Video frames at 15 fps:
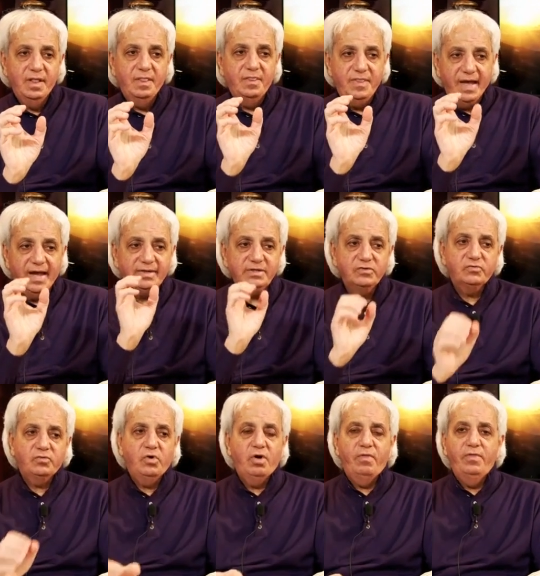That is
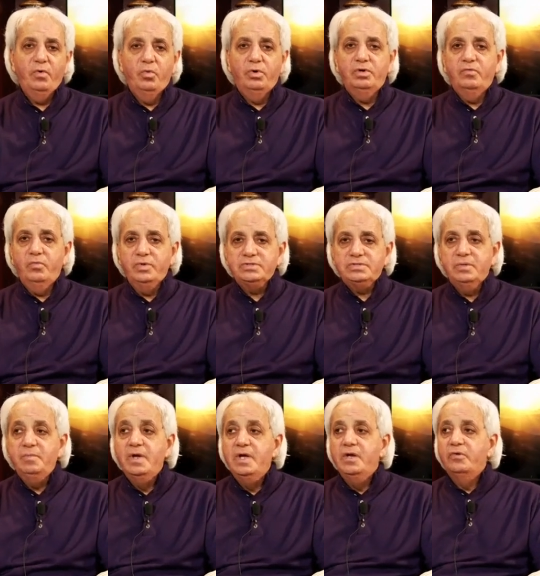called the word of
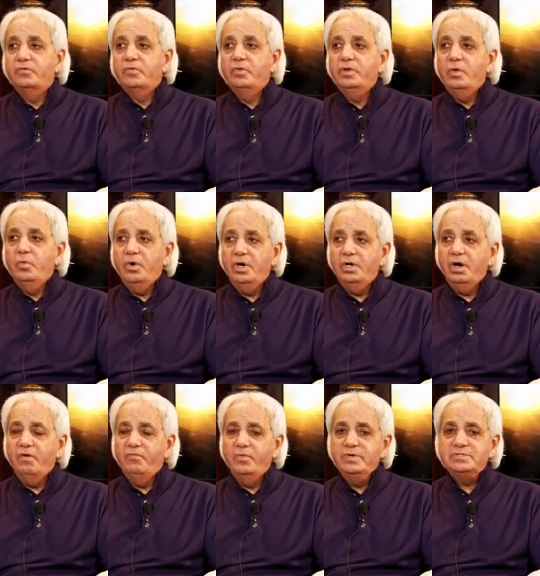wisdom. So the word
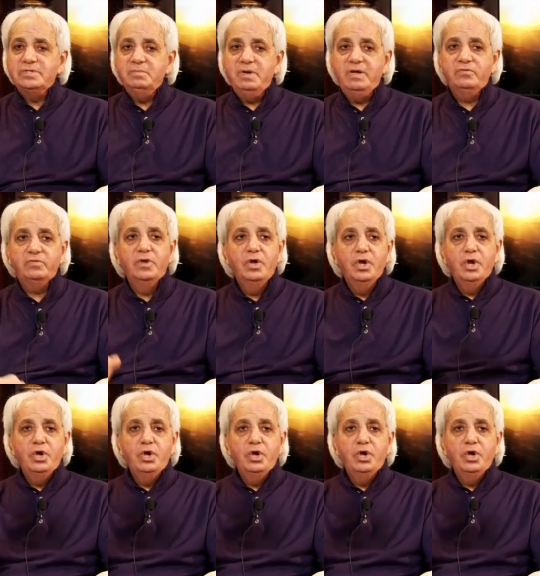of wisdom is